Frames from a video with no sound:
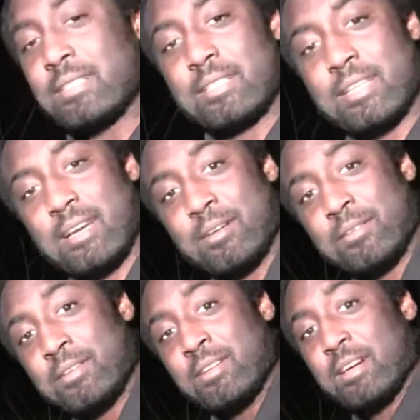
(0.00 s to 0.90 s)

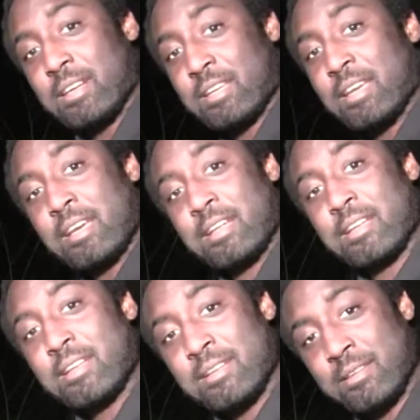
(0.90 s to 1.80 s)
Now, again,
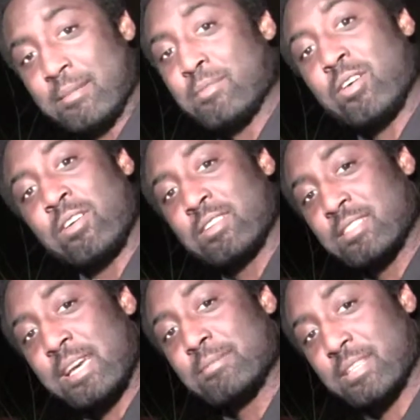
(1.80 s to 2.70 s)
them are all the
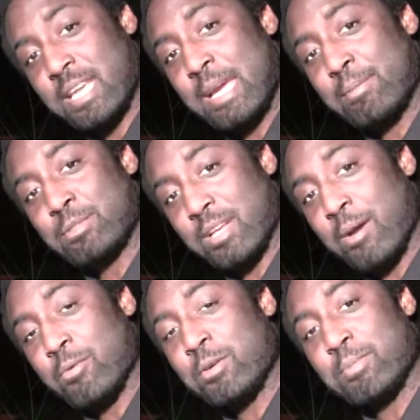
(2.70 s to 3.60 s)
types of cables I
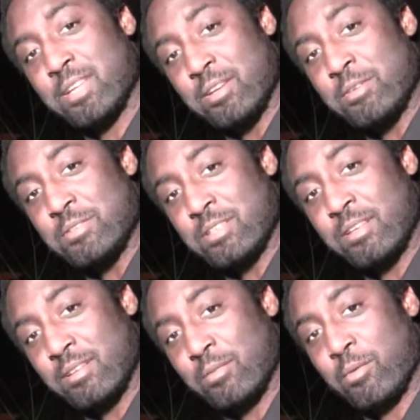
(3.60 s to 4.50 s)
will be
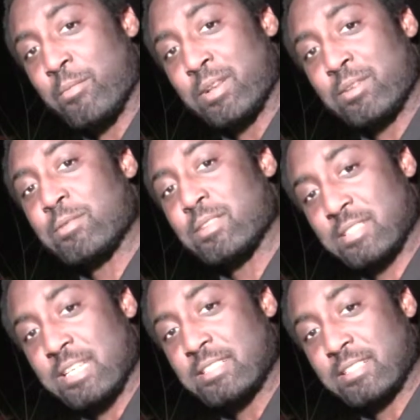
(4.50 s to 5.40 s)
using when we do the
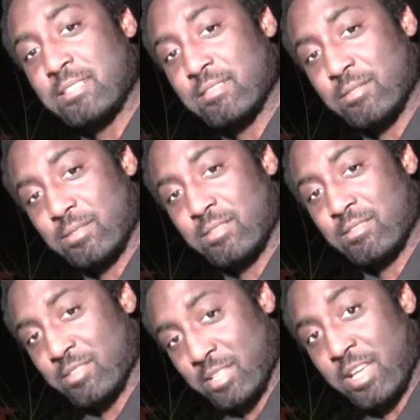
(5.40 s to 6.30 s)
testing
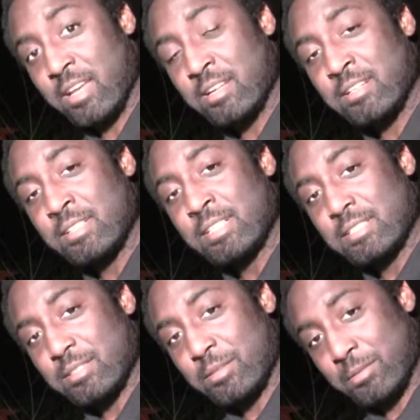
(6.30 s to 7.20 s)
today.
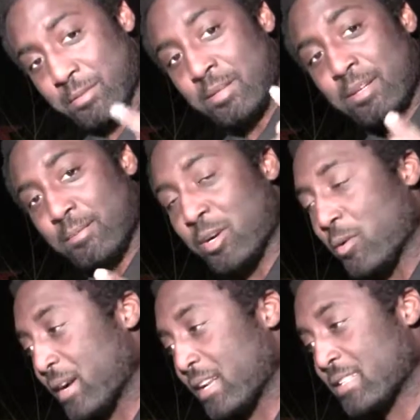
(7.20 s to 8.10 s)
So let me
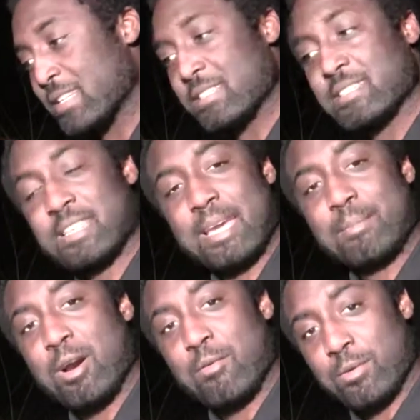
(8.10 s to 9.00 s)
go ahead and test this
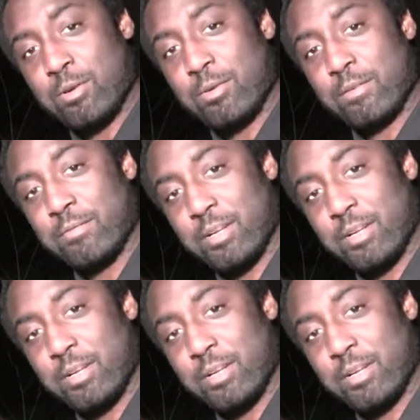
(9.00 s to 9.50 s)
cable out real quick for